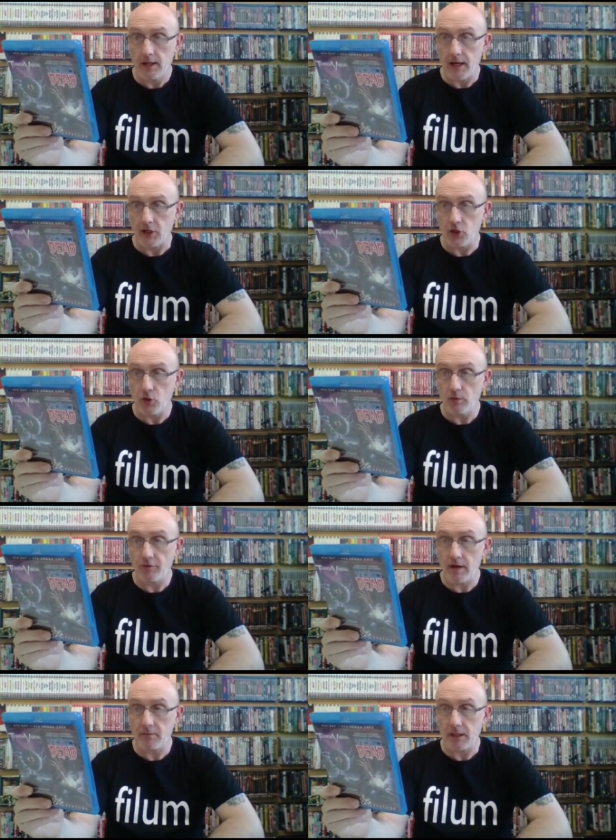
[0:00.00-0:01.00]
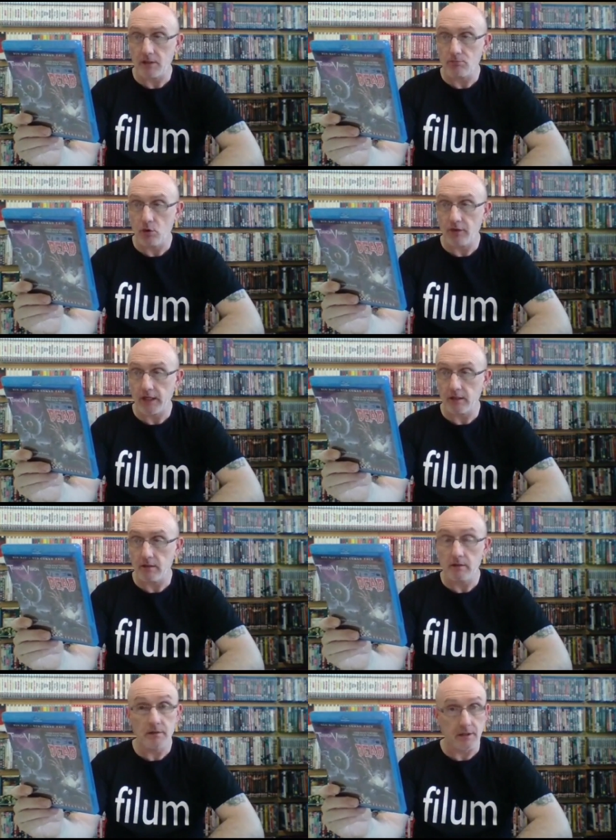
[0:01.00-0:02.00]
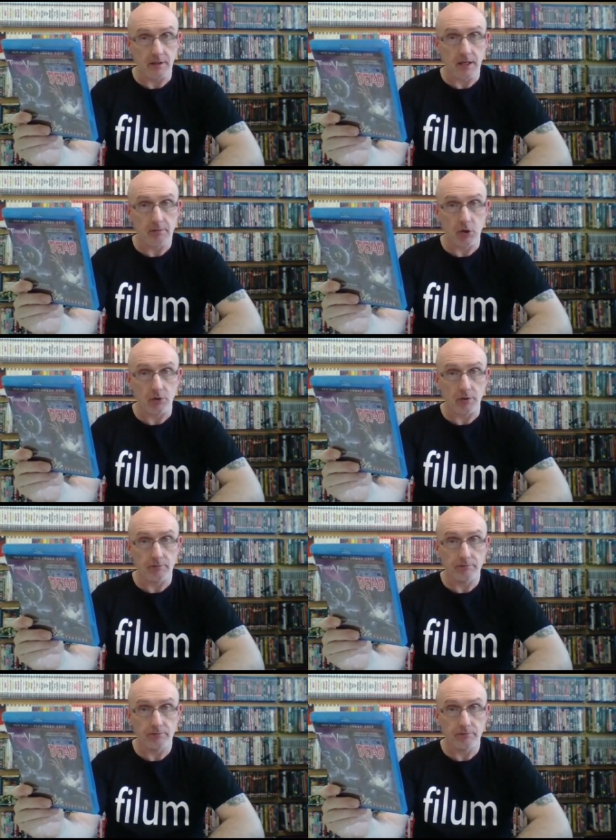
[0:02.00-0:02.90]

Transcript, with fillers: And a new family is moving in to the neighbourhood.